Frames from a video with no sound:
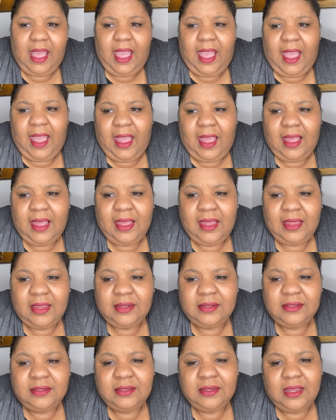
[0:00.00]

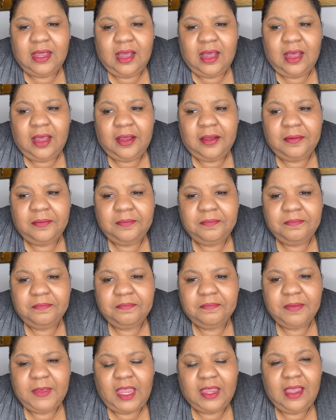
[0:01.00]
And
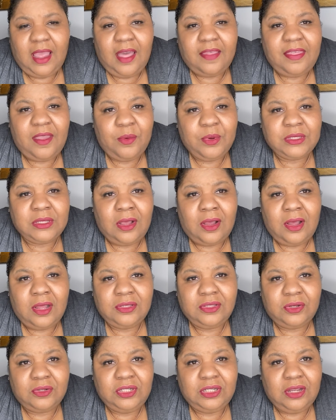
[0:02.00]
there was
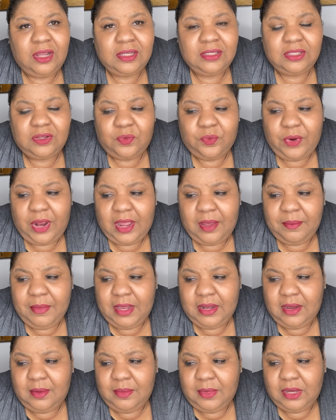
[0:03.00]
also, she also
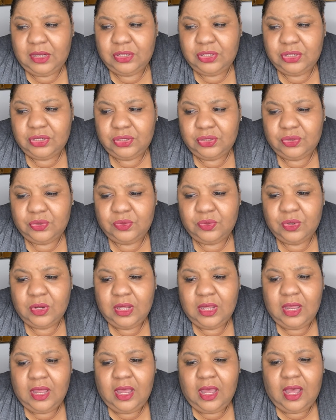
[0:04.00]
recommended me to
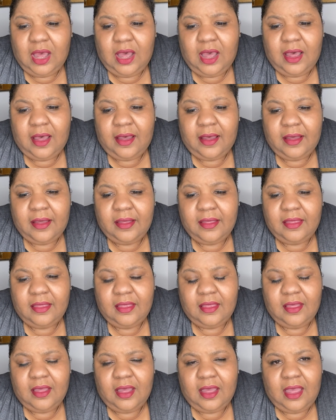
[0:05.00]
an
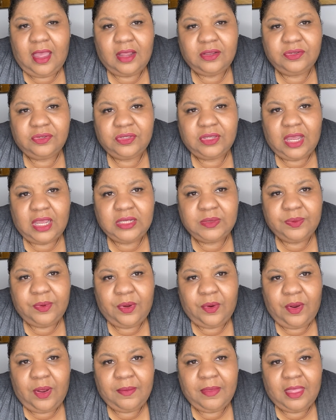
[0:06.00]
exercise
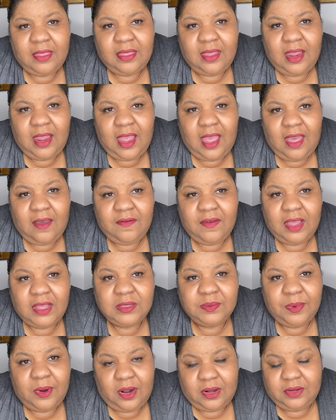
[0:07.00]
program that they have
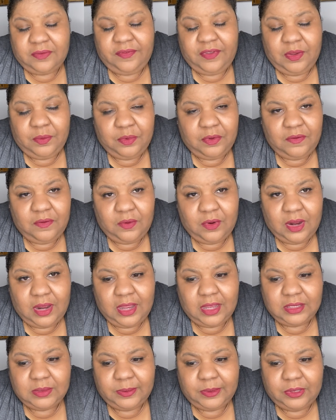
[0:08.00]
as part of Henry Ford
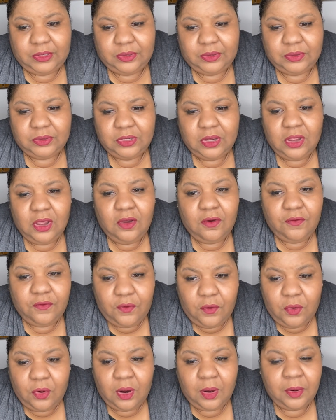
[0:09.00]
Hospitals
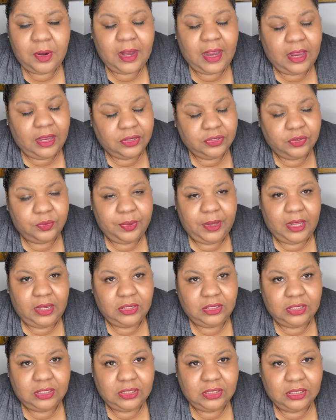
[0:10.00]
for cancer
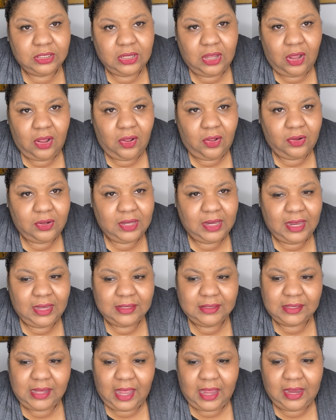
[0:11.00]
patients called
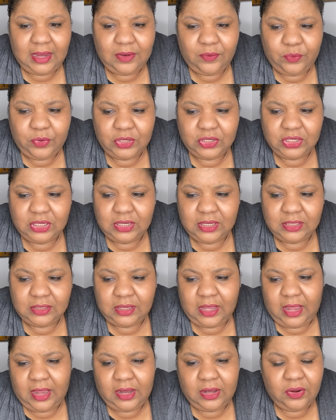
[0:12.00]
Excite, which is
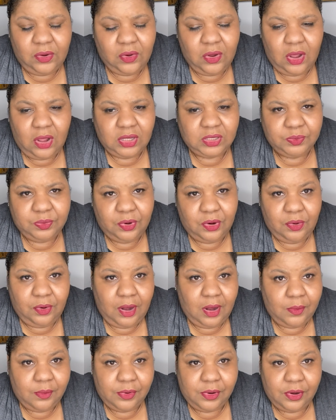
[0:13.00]
a no-cost
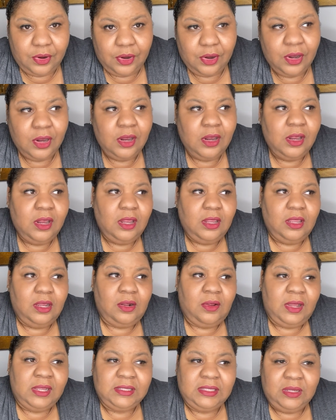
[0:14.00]
program where, you
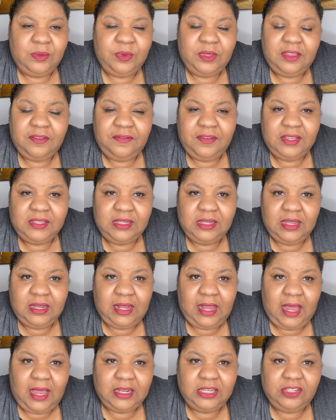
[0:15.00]
know, I sit with the
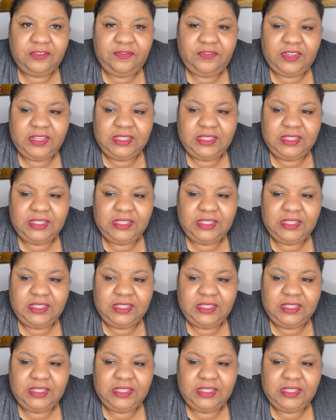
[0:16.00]
physiologist,